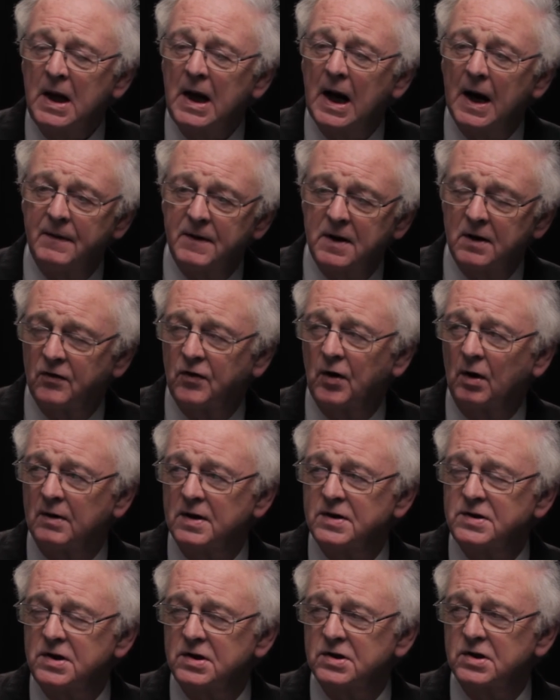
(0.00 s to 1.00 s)
and the
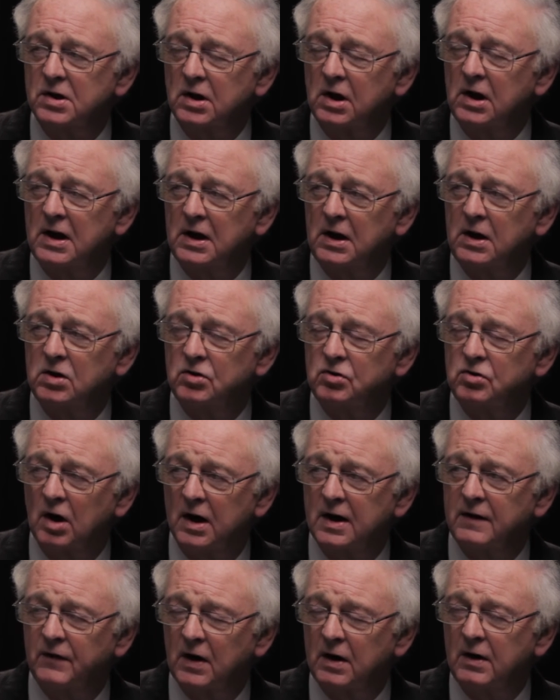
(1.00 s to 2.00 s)
authorities are clearly
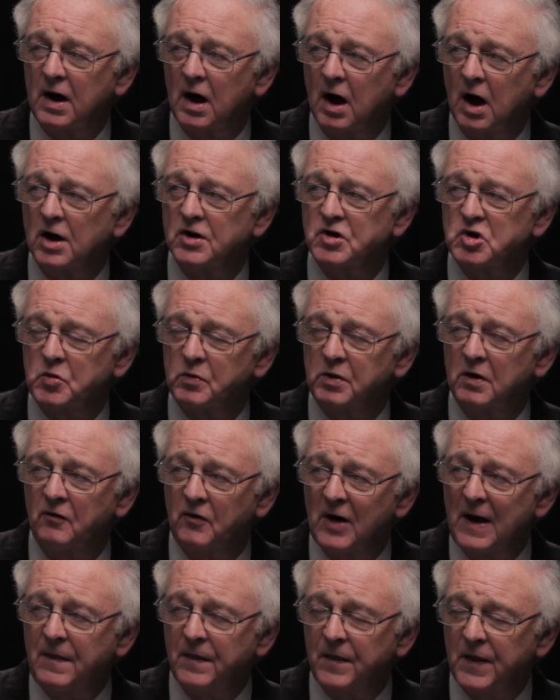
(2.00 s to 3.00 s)
trying very hard to
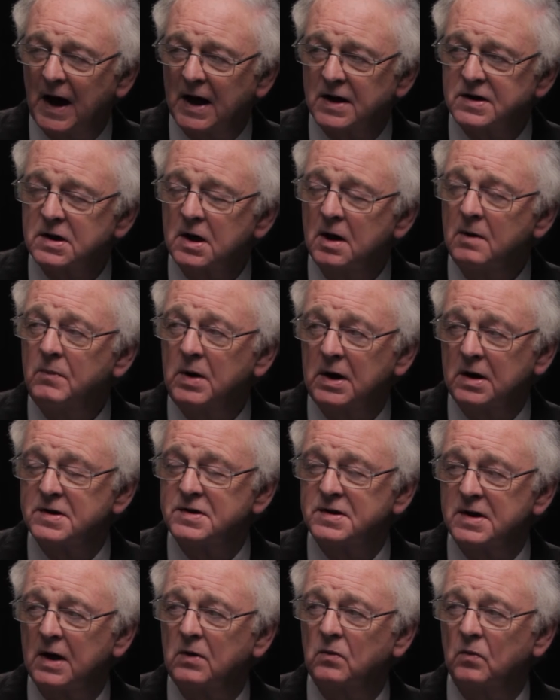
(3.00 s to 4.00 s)
prevent that,
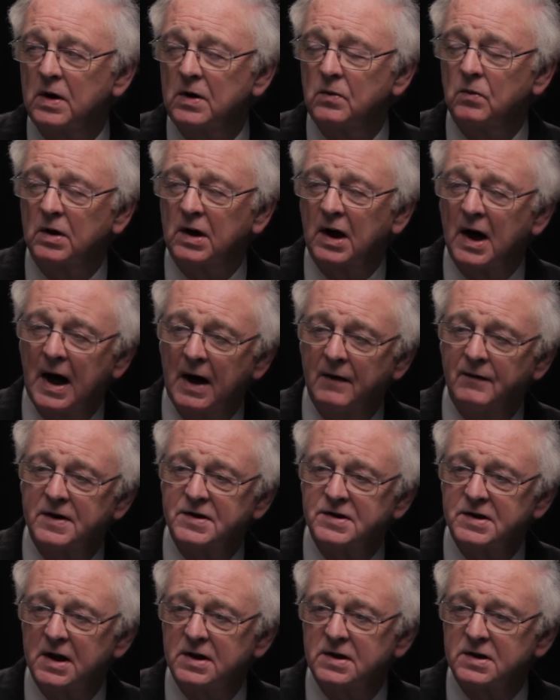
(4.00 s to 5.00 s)
because then we would have a
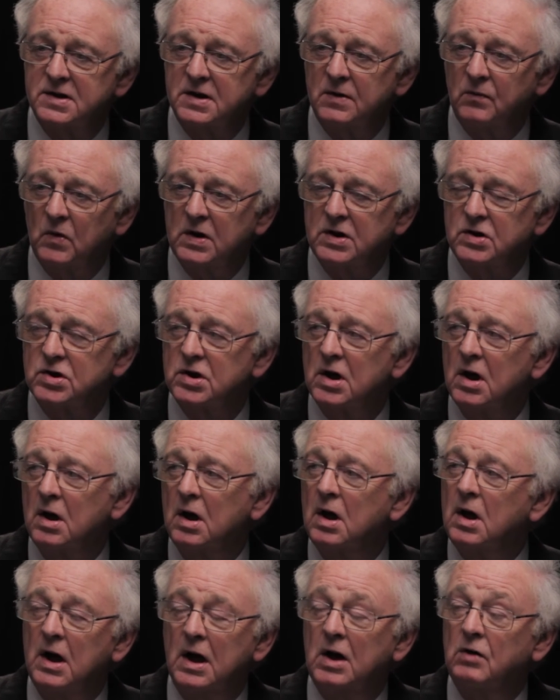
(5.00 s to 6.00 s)
sense in which
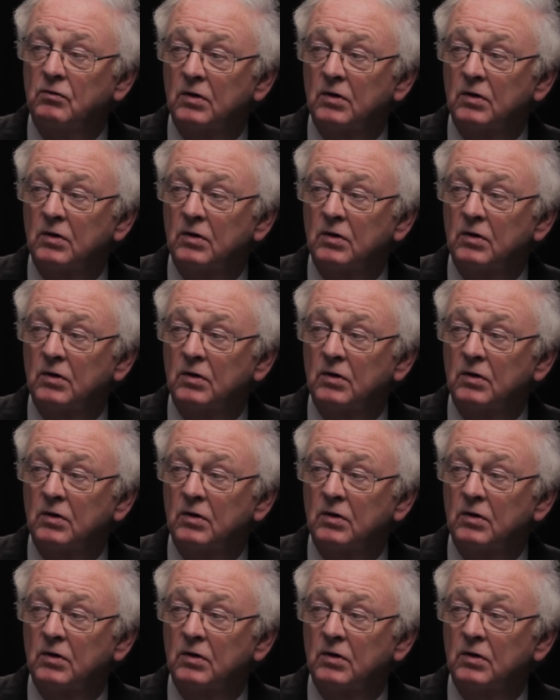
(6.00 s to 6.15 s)
it